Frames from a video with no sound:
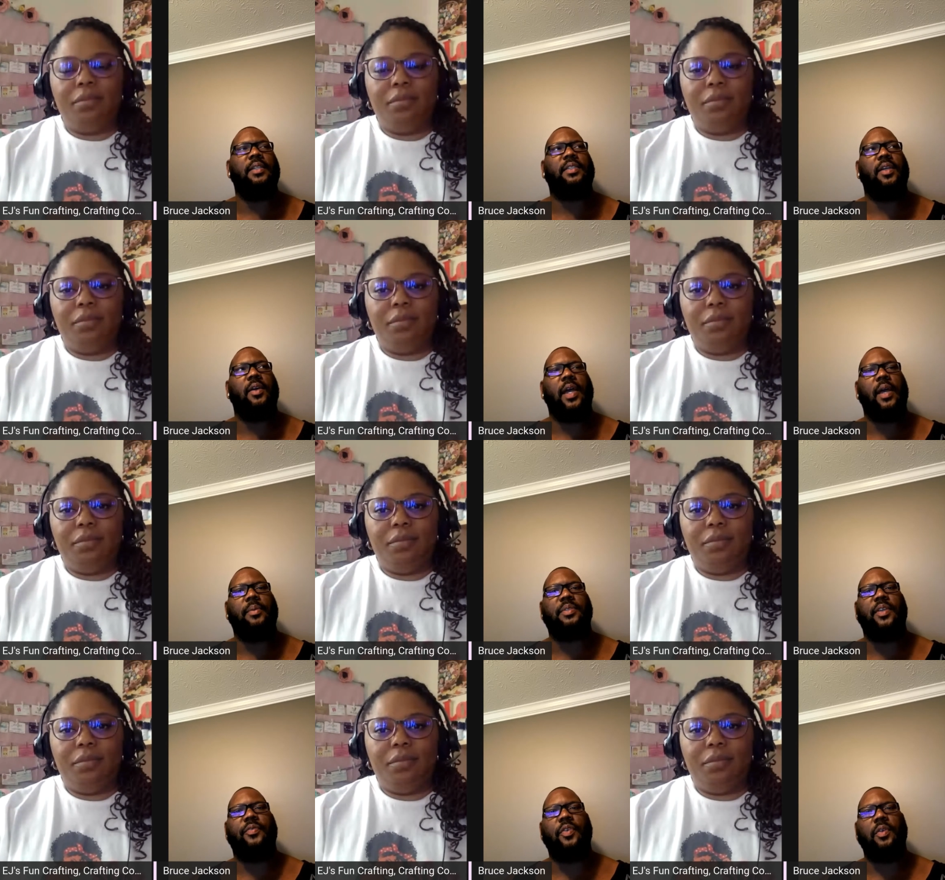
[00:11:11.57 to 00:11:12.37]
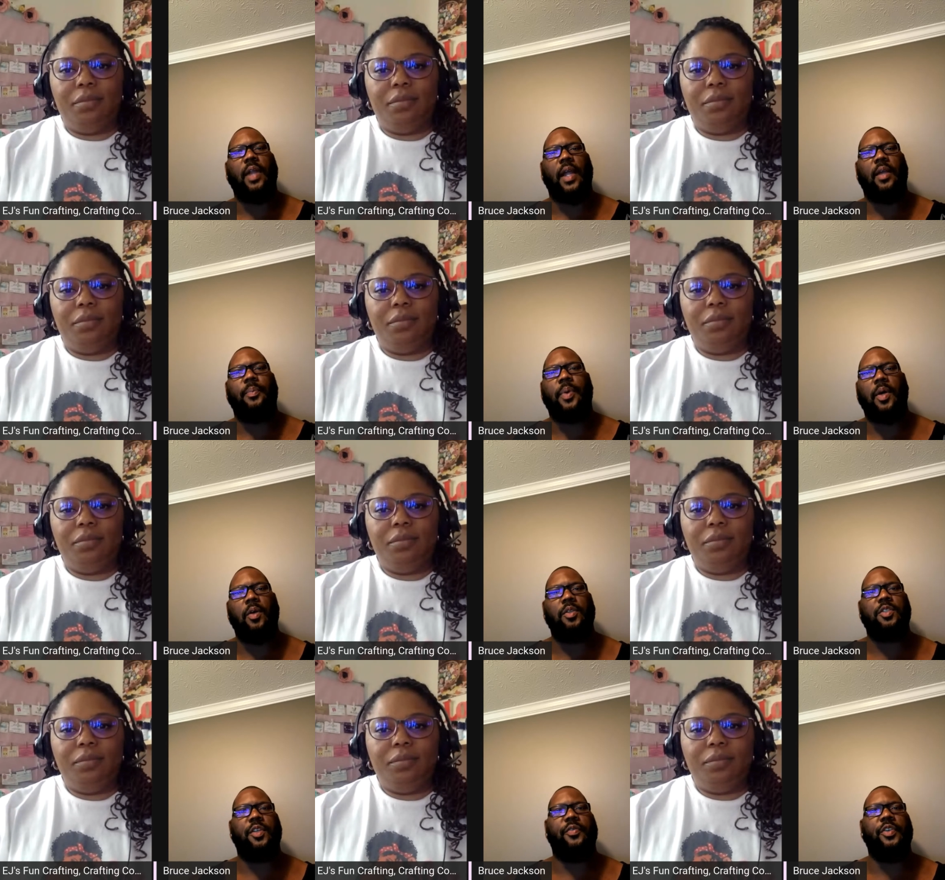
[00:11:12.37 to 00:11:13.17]
Speaker 1: still helps if you like a
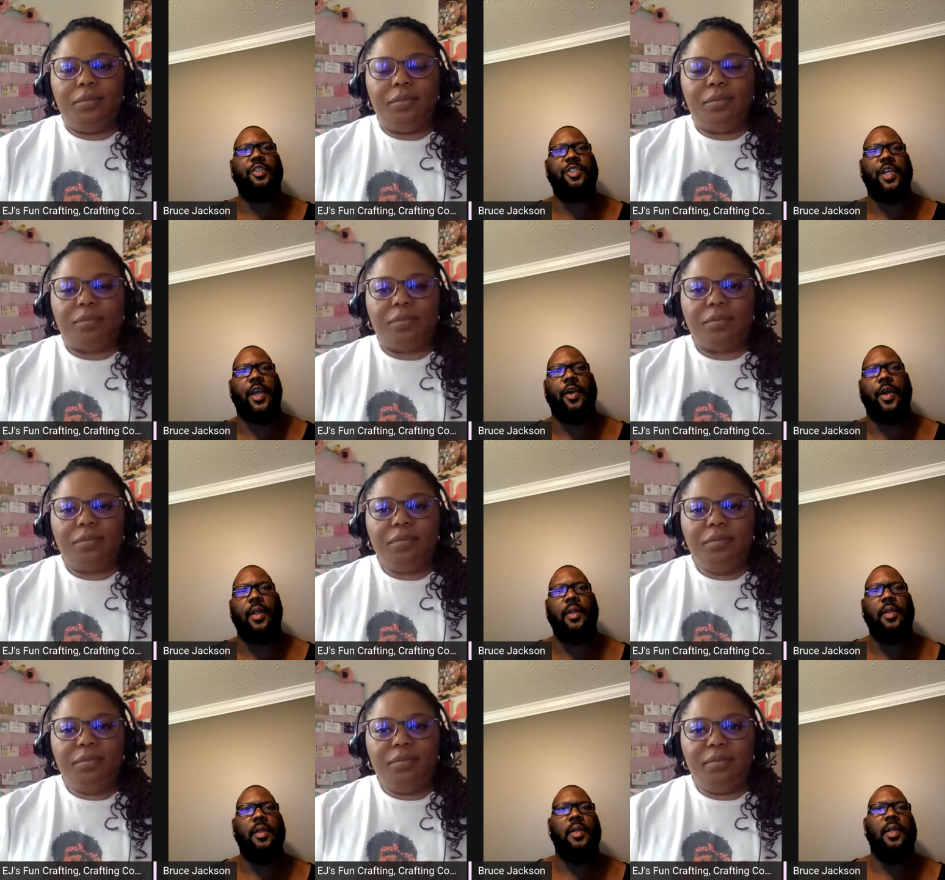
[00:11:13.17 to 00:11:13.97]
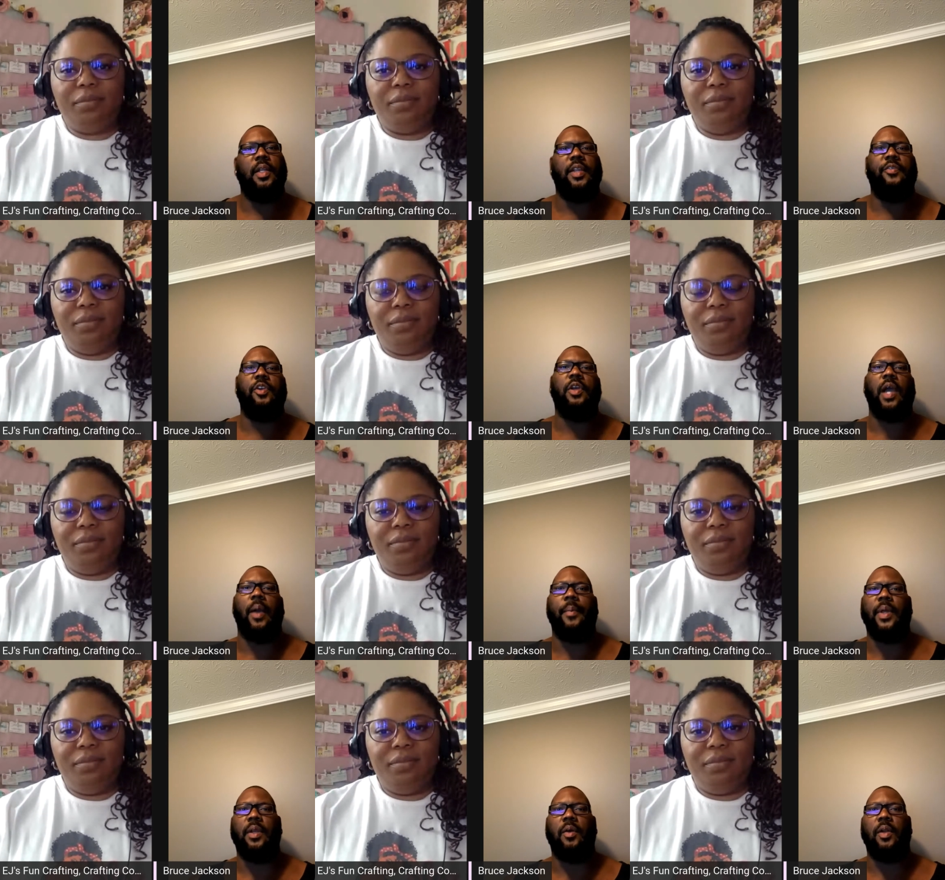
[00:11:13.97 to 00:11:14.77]
post, if you share it, if you
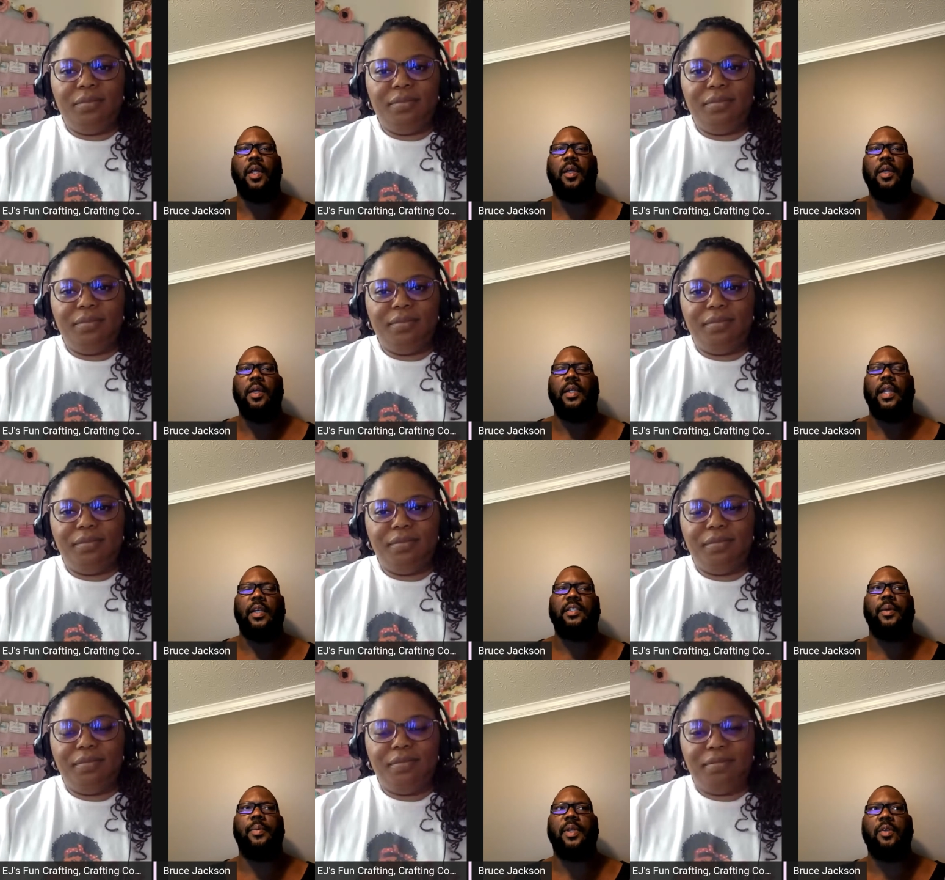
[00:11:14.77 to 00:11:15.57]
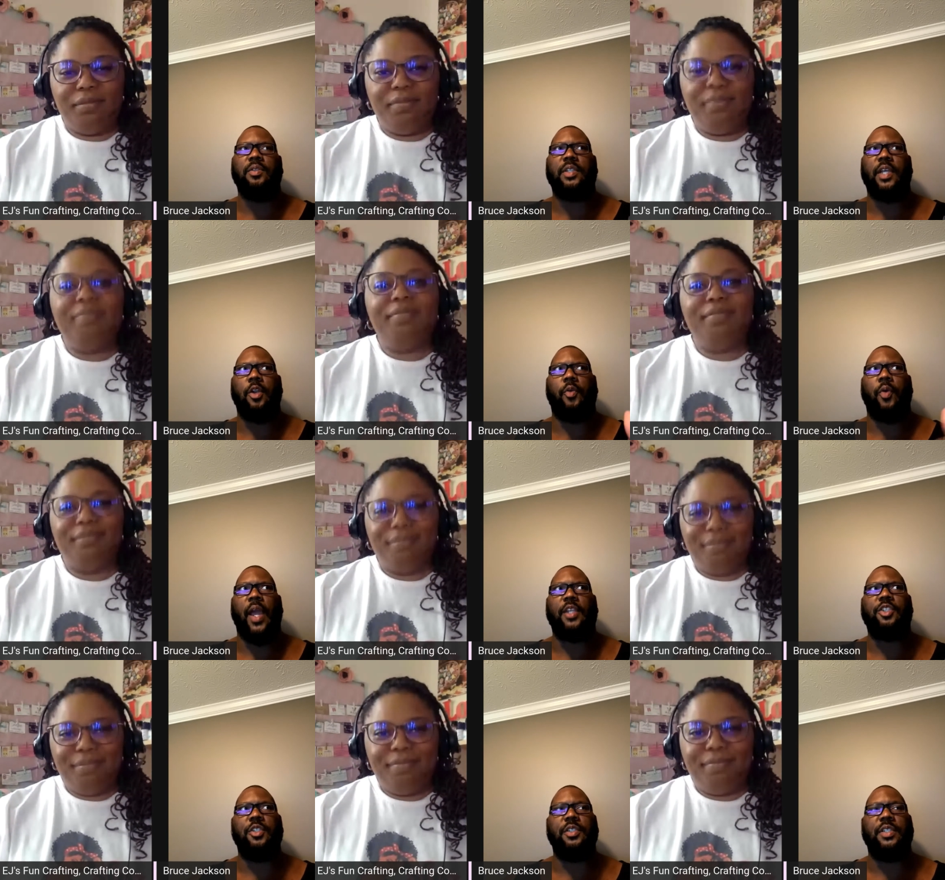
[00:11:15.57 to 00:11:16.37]
comment on it. Now, some of those
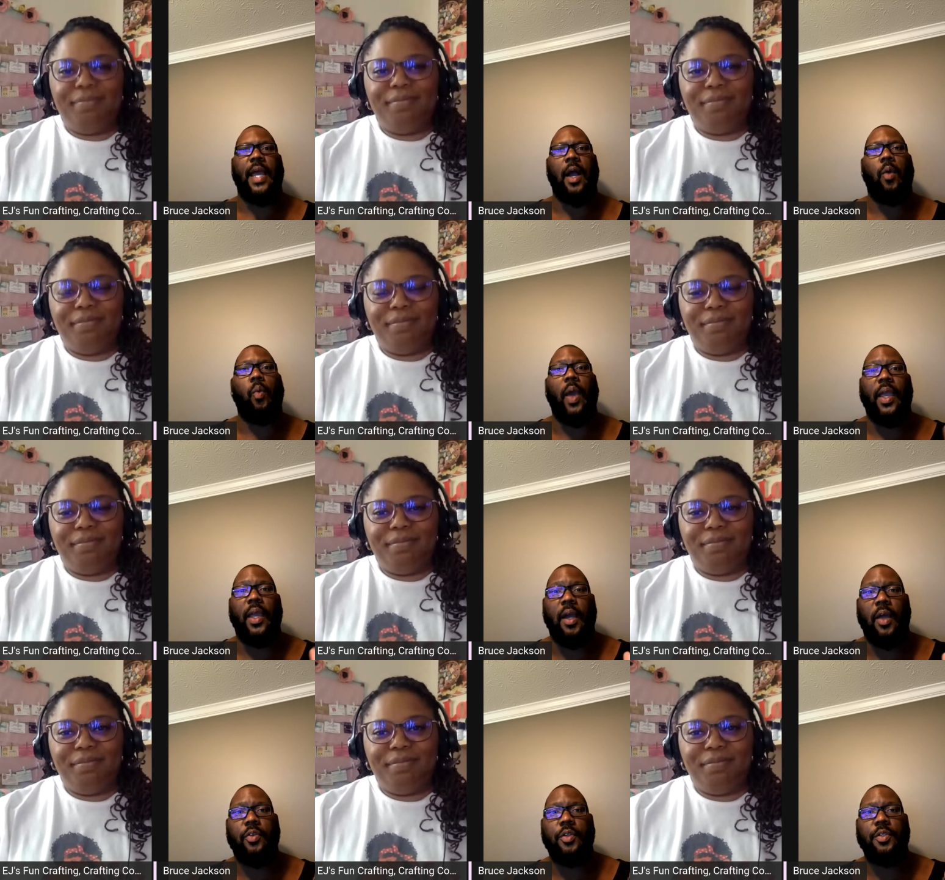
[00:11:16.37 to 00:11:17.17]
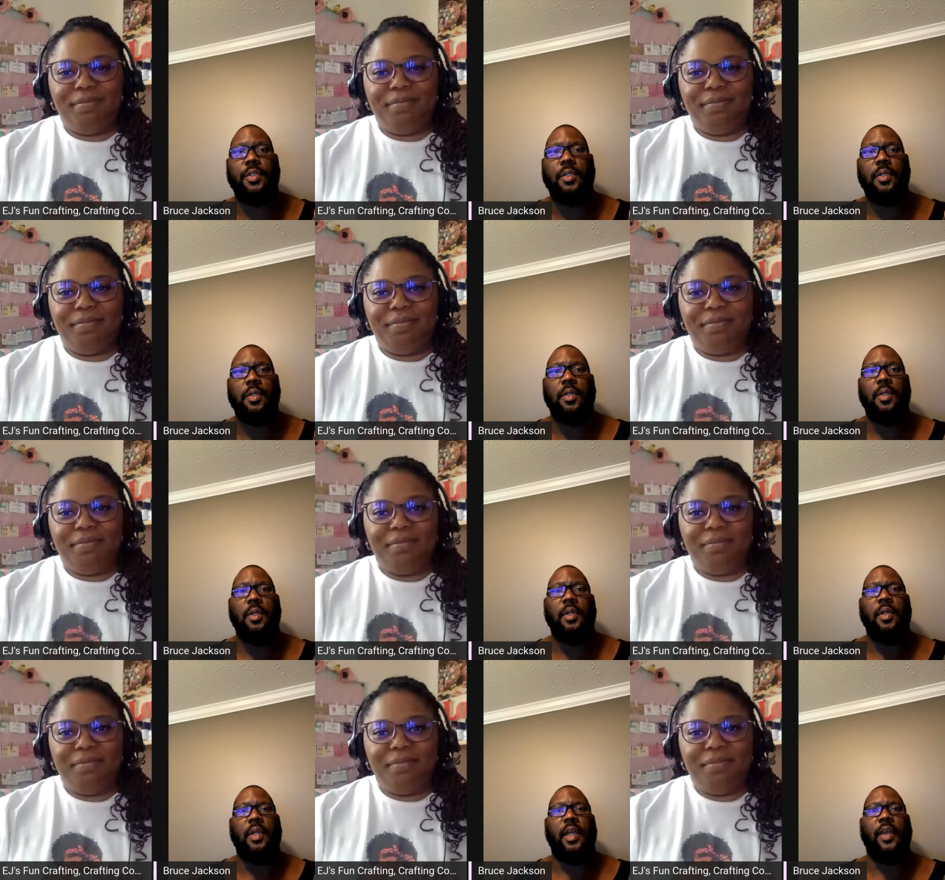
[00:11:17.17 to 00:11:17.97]
interactions outweigh others.
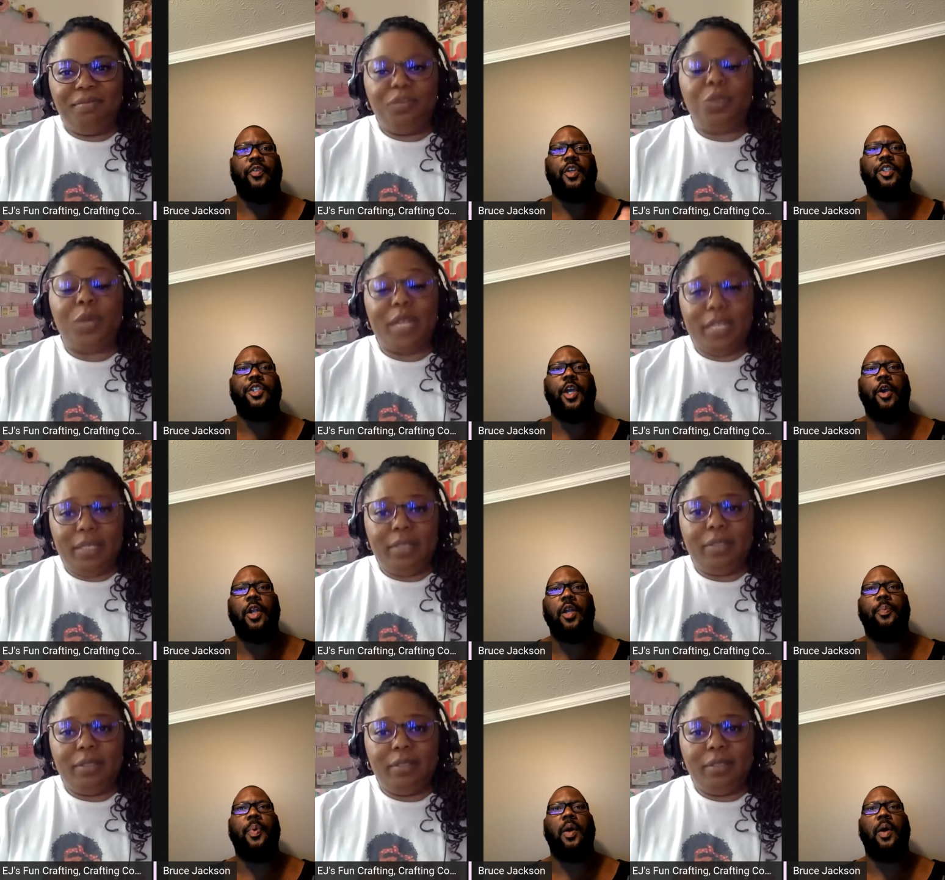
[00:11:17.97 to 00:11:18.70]
If right. you're sharing a